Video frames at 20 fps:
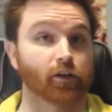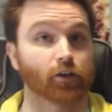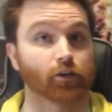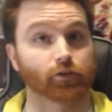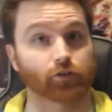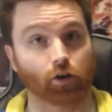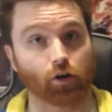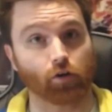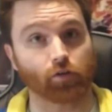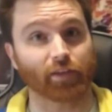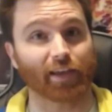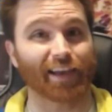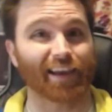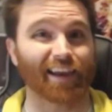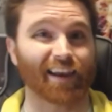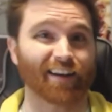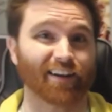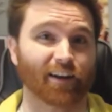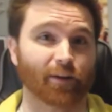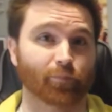So that
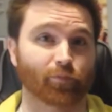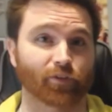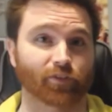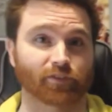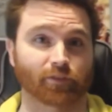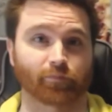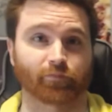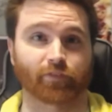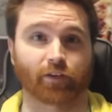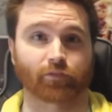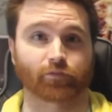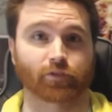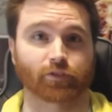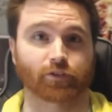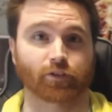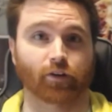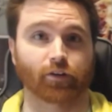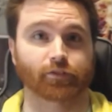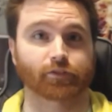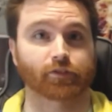ended up with some fun
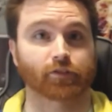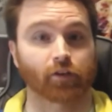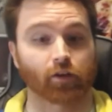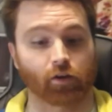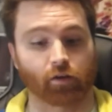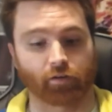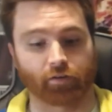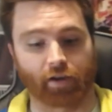results.